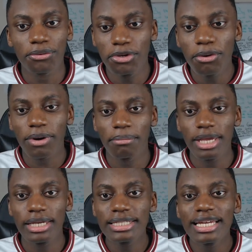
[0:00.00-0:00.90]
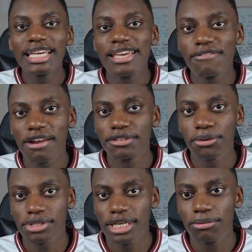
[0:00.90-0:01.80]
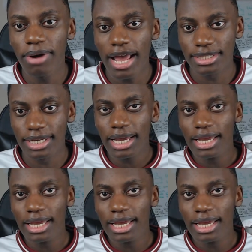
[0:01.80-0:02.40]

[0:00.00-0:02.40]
You know what I mean. He's going to give Lewandowski rest.